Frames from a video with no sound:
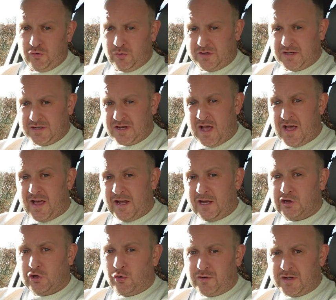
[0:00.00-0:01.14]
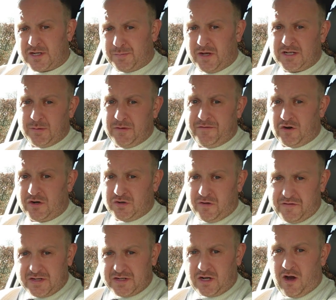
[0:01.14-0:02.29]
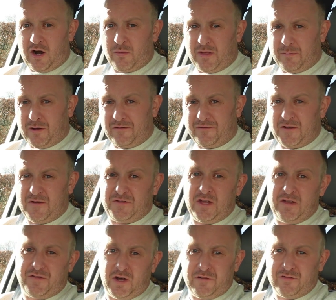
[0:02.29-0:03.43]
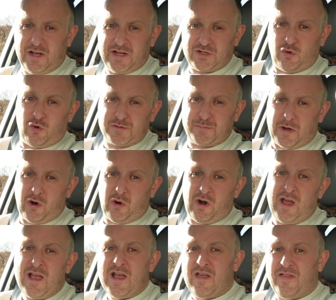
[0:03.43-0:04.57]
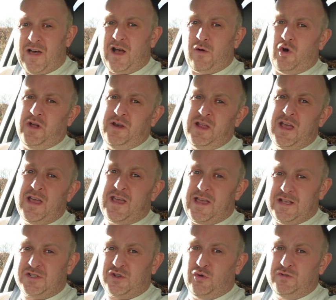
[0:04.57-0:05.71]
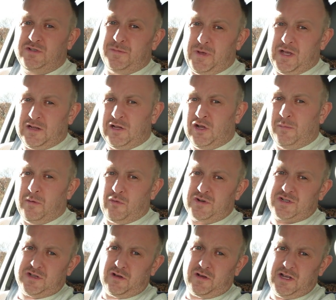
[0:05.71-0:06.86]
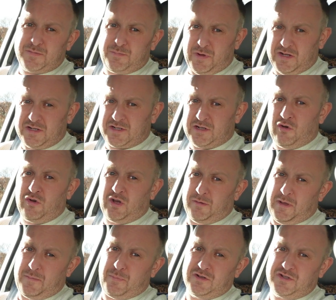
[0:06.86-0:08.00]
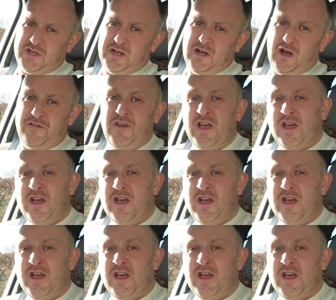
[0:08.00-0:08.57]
which is a lower displacement version of this car with about 55 less horsepower. That one is going to be a little bit more sluggish, but it's still going to be punchy enough.